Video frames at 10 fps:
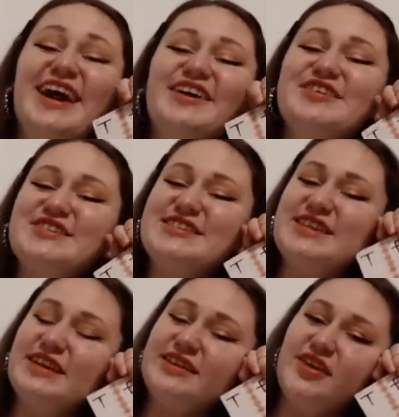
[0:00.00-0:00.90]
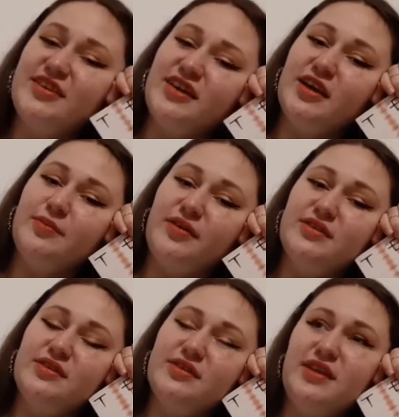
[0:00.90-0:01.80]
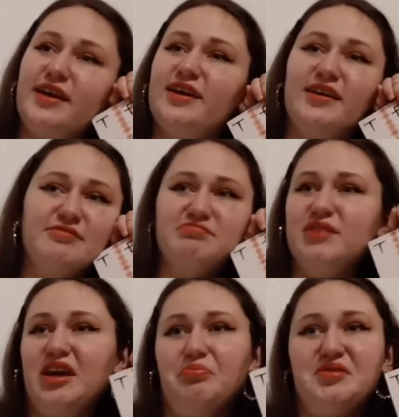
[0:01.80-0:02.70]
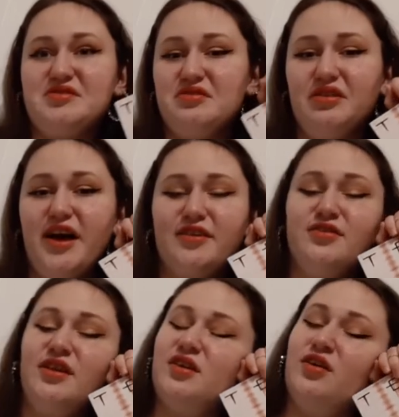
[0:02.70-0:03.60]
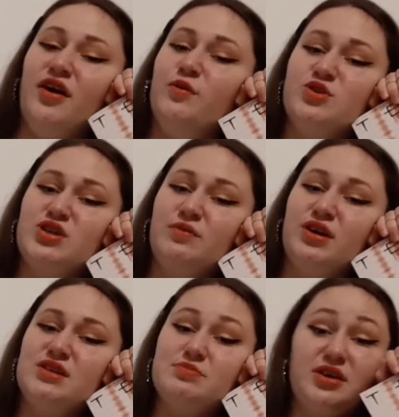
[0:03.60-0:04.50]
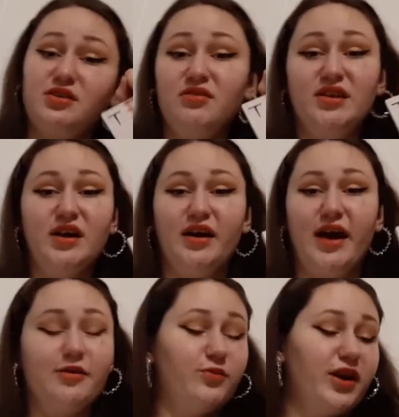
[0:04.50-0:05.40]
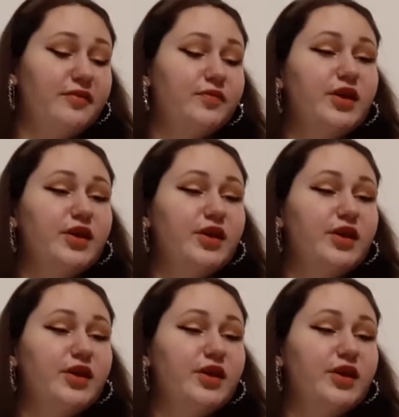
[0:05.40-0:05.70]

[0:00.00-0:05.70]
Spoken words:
thinking about like a person you like, and you're like, oh, I wish that would kiss me. No, not that kind of way.